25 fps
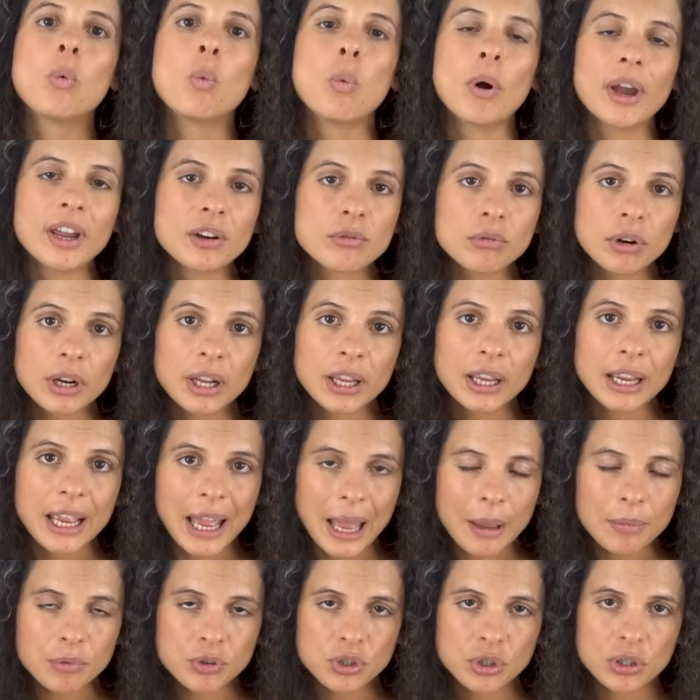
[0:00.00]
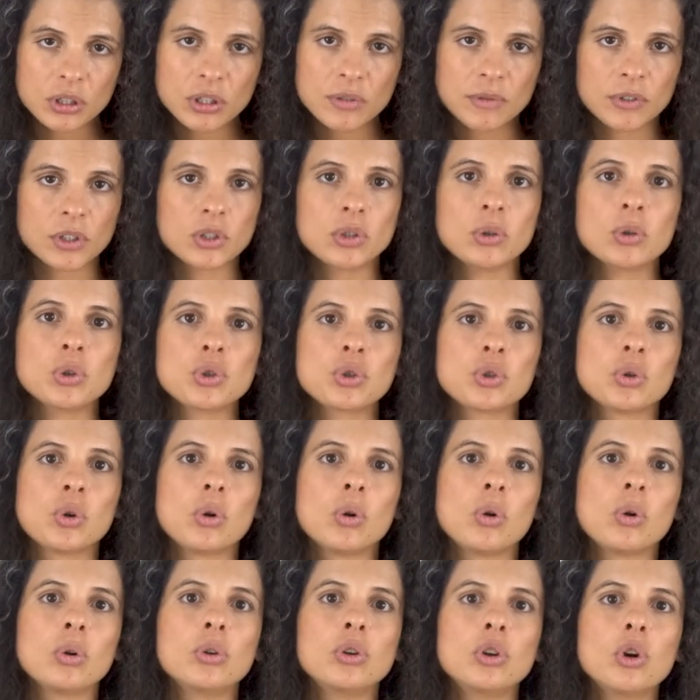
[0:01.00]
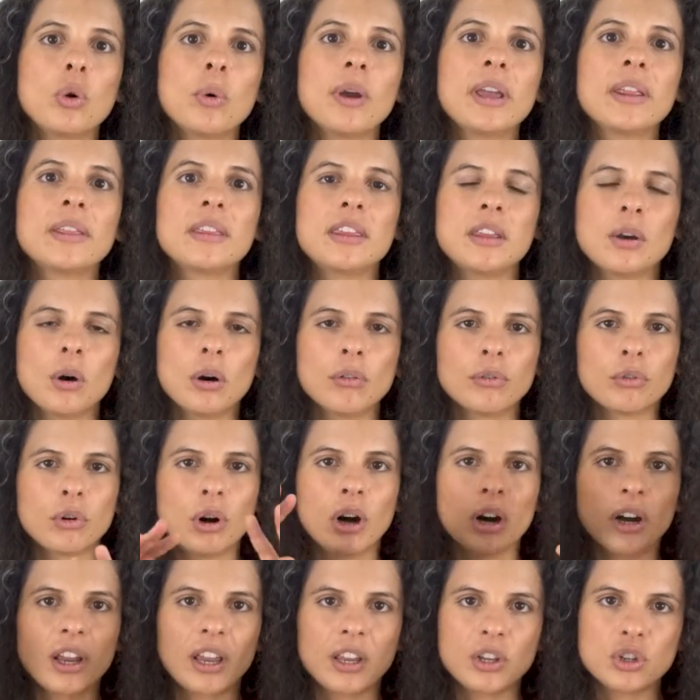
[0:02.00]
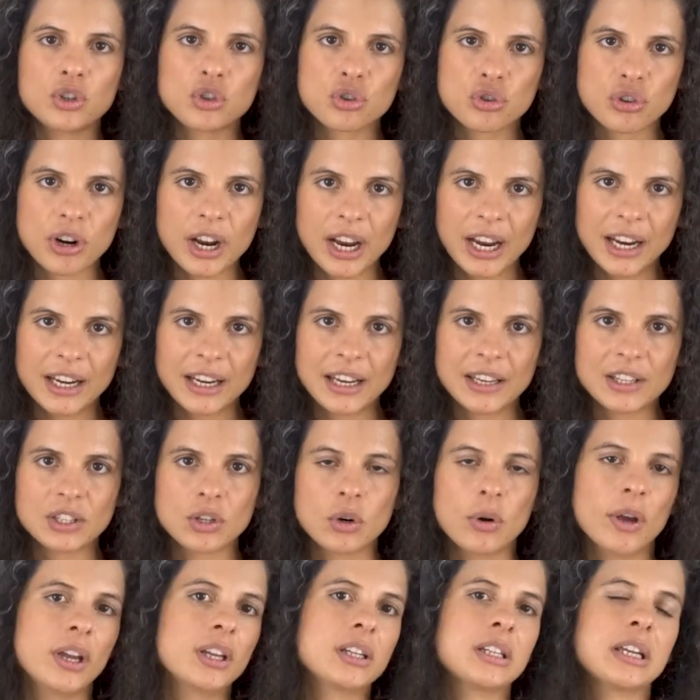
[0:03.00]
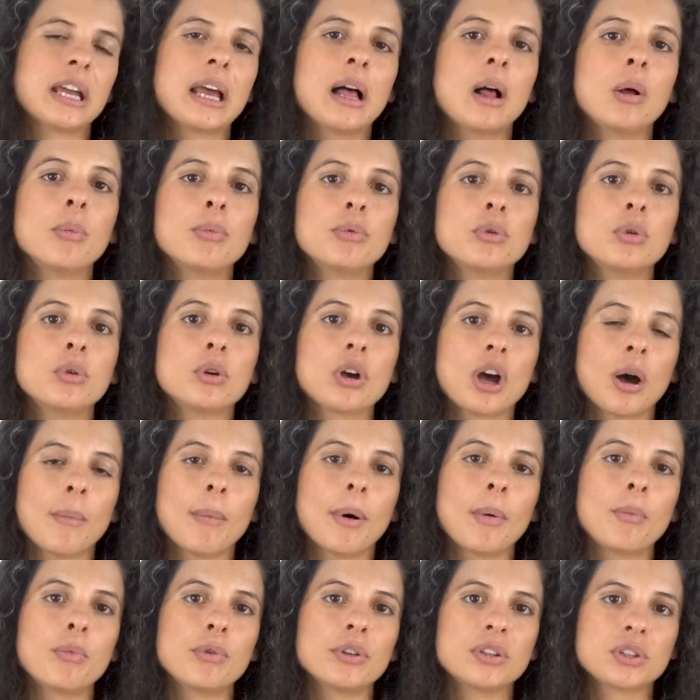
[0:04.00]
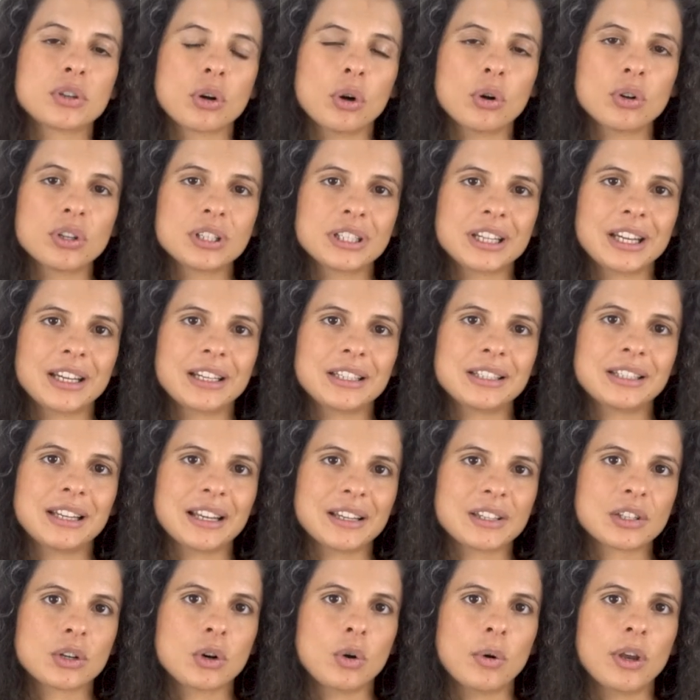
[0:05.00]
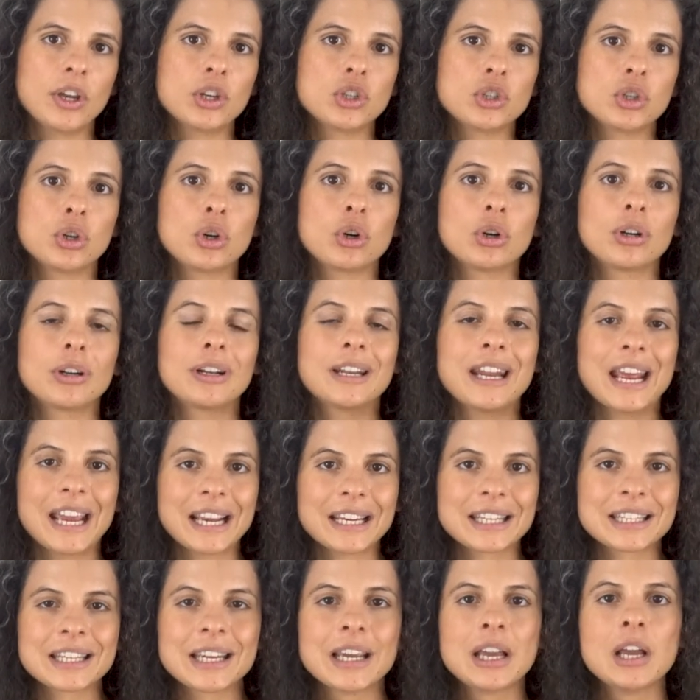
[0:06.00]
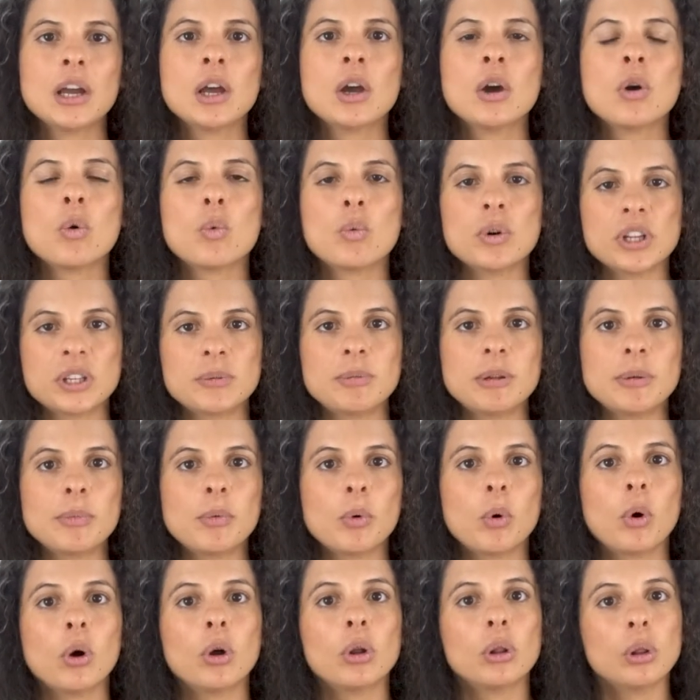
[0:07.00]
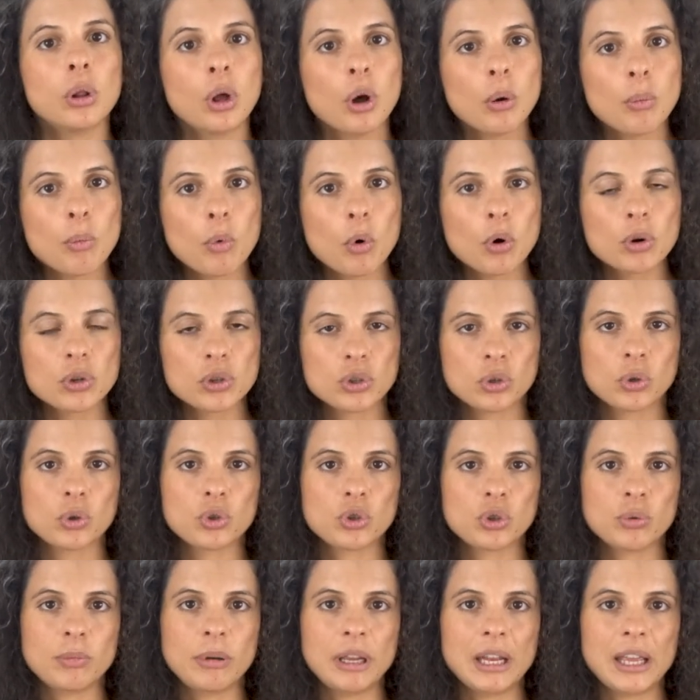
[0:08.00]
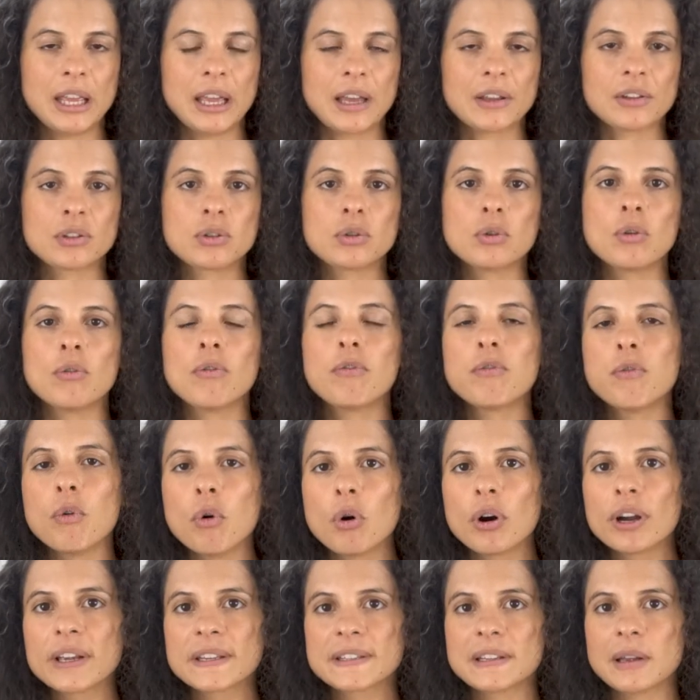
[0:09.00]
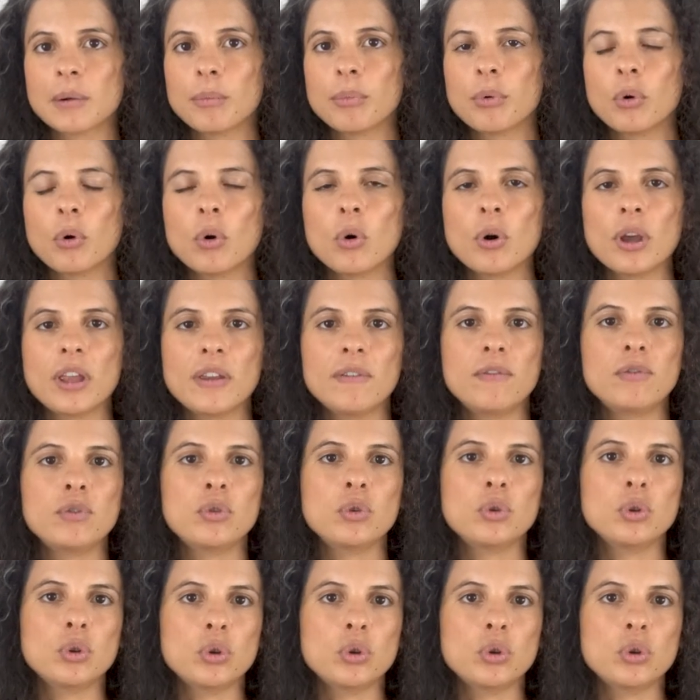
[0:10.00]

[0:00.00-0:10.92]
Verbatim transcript: When writing captions for social, knowing the overarching trend is going to help you come up with content that's going to connect with people a lot more on social media. So, for example, if you